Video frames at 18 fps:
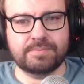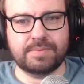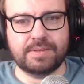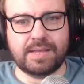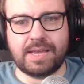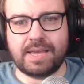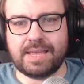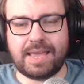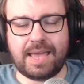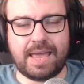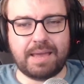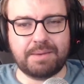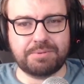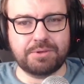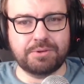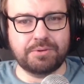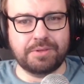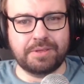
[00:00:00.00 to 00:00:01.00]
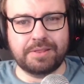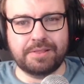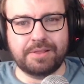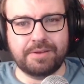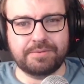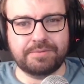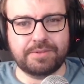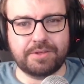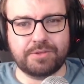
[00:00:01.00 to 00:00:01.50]
I absolutely
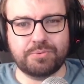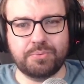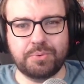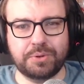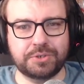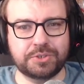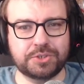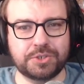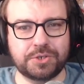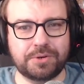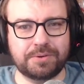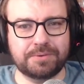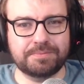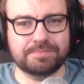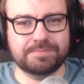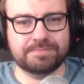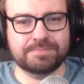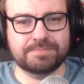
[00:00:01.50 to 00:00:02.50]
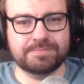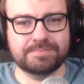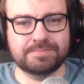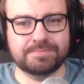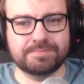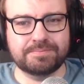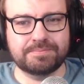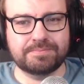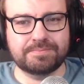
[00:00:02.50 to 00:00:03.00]
loved this one shot.
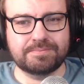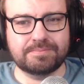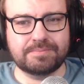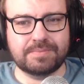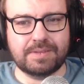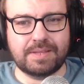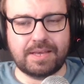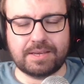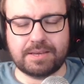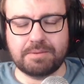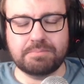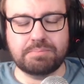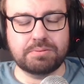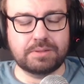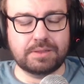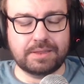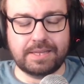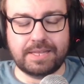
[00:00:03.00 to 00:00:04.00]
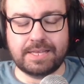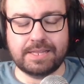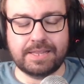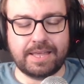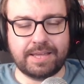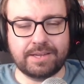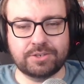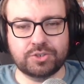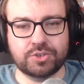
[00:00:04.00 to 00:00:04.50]
I
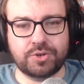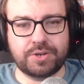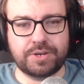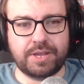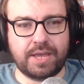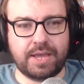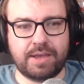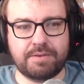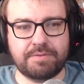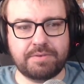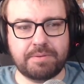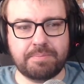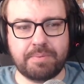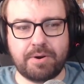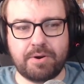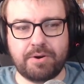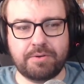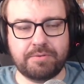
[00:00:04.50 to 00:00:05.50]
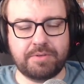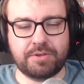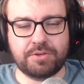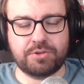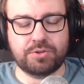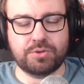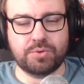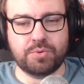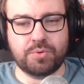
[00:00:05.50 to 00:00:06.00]
completely enjoyed every part of this
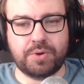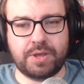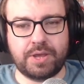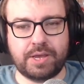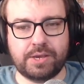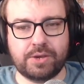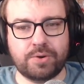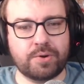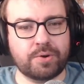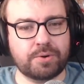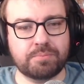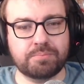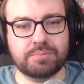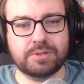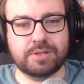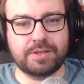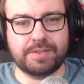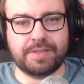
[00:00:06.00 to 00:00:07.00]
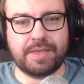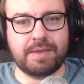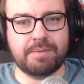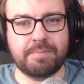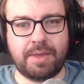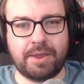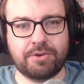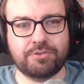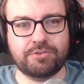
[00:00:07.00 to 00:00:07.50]
story and got completely
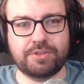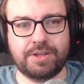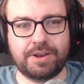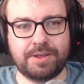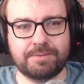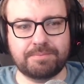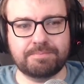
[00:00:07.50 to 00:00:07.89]
immersed in it.